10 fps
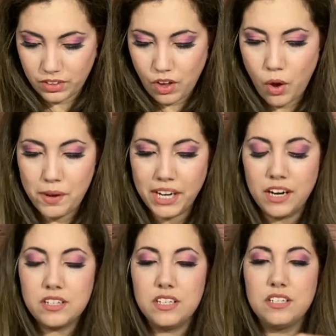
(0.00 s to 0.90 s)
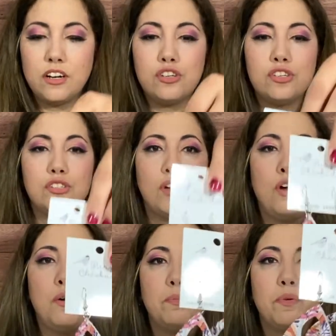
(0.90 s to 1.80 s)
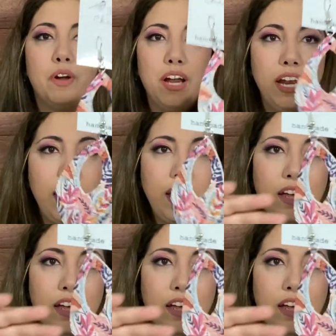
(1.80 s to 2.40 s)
Oh my gosh, these are so pretty.